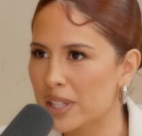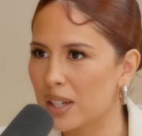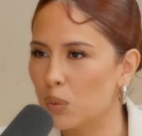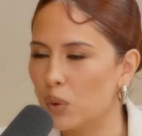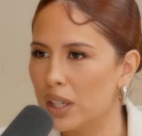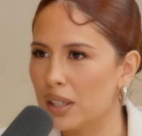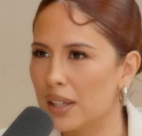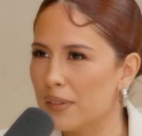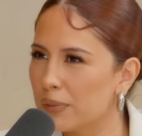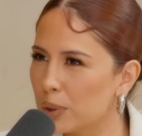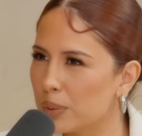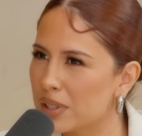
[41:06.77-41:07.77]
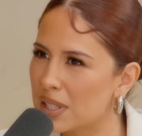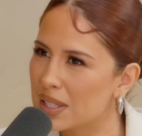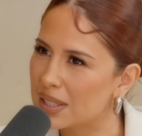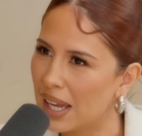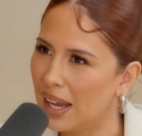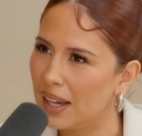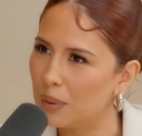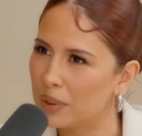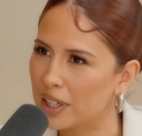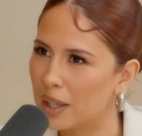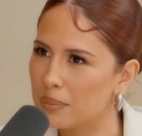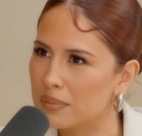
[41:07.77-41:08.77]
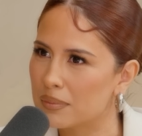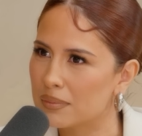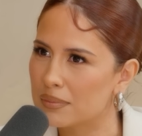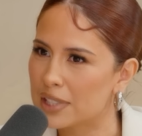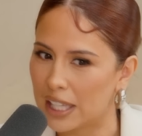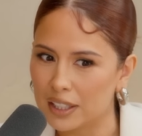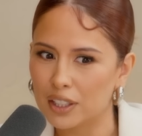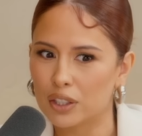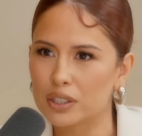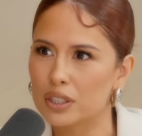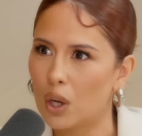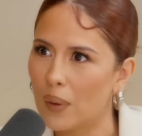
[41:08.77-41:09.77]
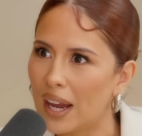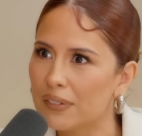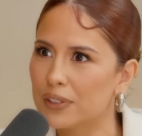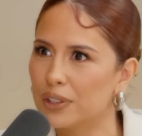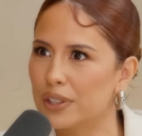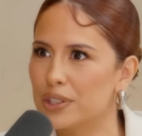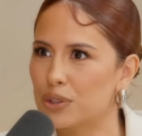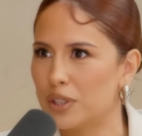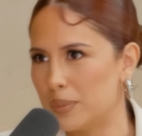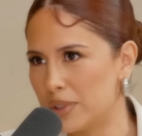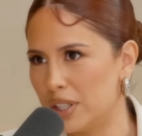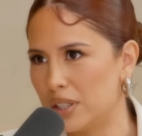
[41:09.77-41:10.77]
Like what influences that when I'm telling her to go after her dreams,